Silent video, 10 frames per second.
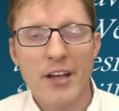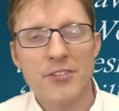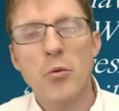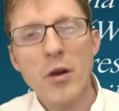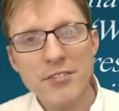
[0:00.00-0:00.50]

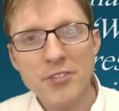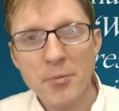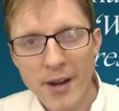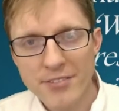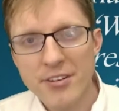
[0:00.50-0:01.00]
So what is the
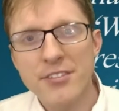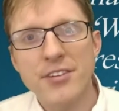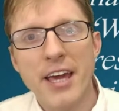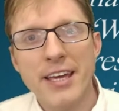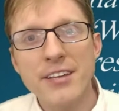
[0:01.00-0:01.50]
president
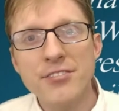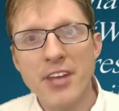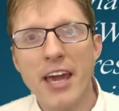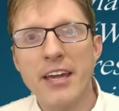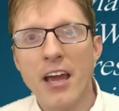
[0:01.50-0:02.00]
saying? He's
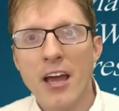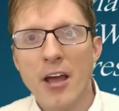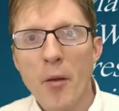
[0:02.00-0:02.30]
saying